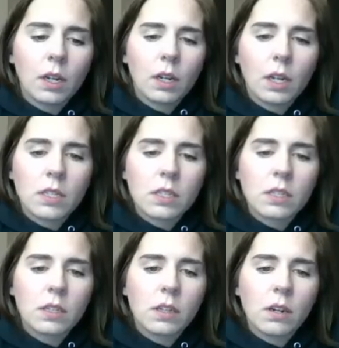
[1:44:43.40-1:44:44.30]
it's
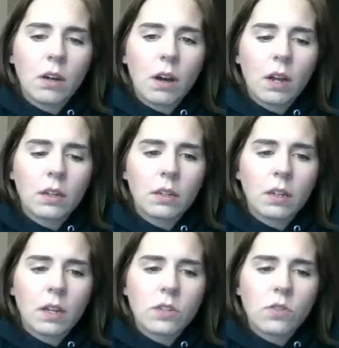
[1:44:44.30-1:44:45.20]
not
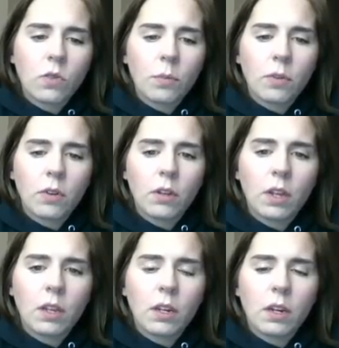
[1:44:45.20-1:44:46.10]
as normal
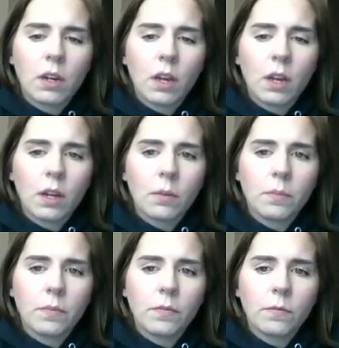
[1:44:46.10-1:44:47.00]
in
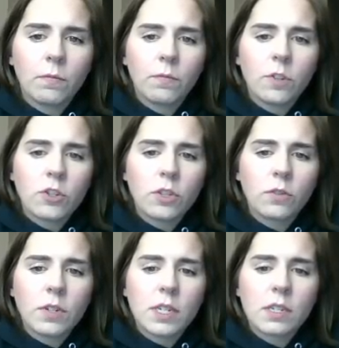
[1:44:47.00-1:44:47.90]

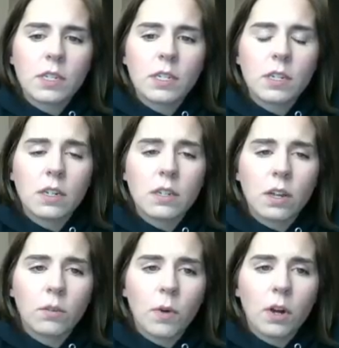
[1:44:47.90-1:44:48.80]
Fusion360 as it is
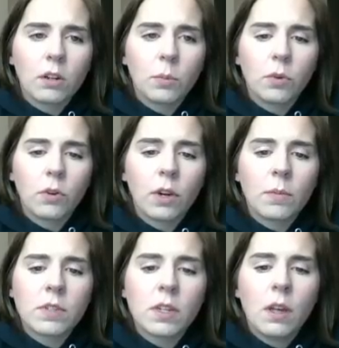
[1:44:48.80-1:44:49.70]
other modeling programs.